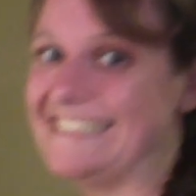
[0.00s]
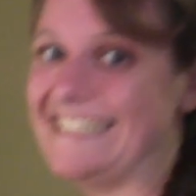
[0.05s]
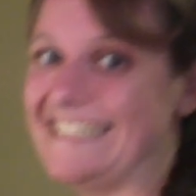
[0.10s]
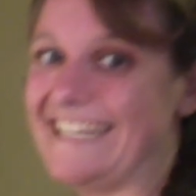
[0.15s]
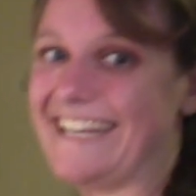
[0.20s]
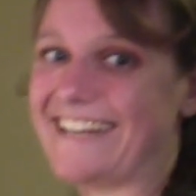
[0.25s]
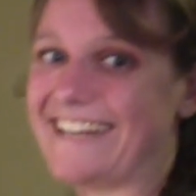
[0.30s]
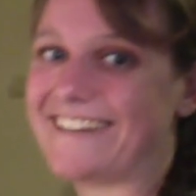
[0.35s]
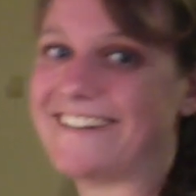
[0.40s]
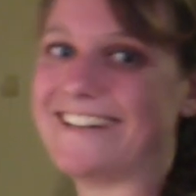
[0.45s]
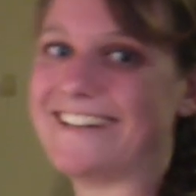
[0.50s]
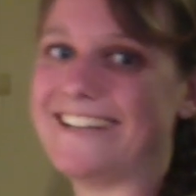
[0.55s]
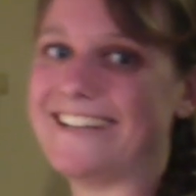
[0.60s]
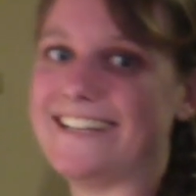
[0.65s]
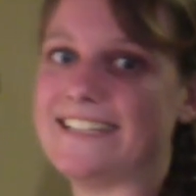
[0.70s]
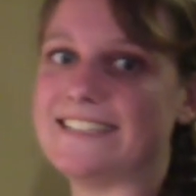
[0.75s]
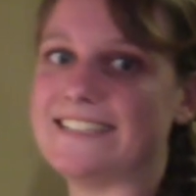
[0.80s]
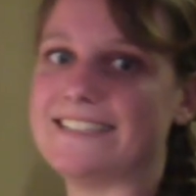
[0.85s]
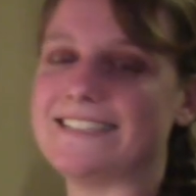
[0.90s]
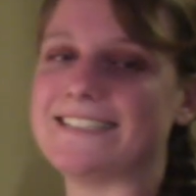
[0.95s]
here it
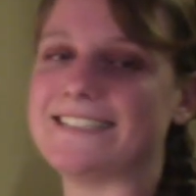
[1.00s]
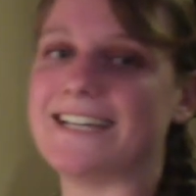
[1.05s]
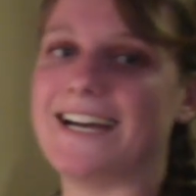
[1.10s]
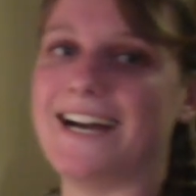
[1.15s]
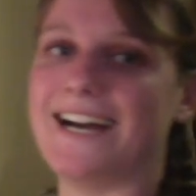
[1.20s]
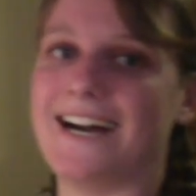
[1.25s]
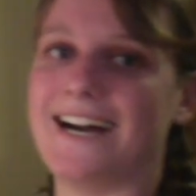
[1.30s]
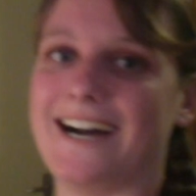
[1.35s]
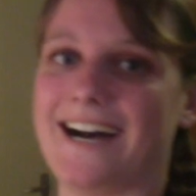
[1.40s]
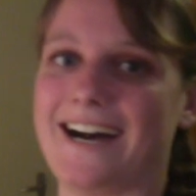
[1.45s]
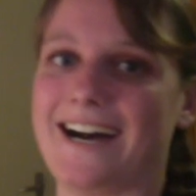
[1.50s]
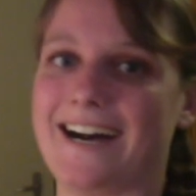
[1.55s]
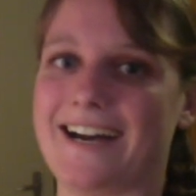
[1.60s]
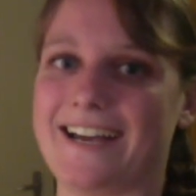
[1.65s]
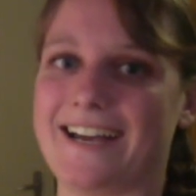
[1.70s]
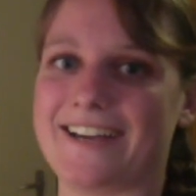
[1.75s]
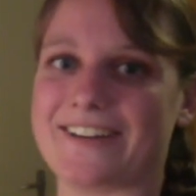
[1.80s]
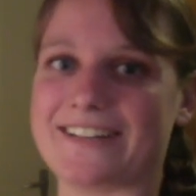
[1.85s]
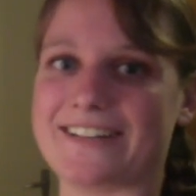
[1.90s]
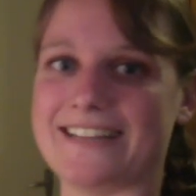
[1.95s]
is.
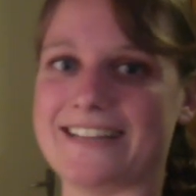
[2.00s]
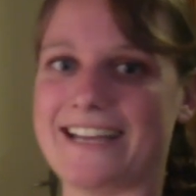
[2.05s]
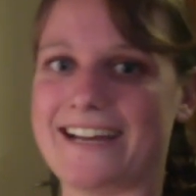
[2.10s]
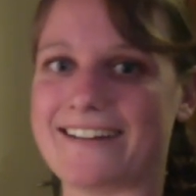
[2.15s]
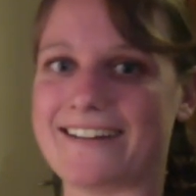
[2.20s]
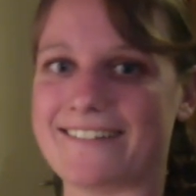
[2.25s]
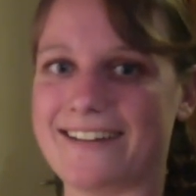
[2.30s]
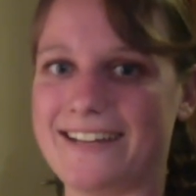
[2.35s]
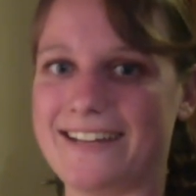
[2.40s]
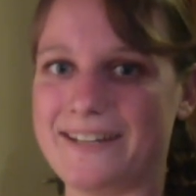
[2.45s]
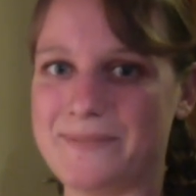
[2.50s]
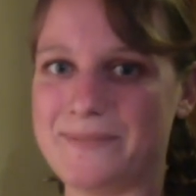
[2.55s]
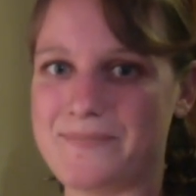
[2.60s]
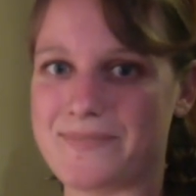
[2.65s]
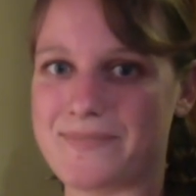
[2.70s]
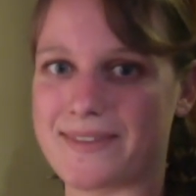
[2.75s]
I got a Lowry.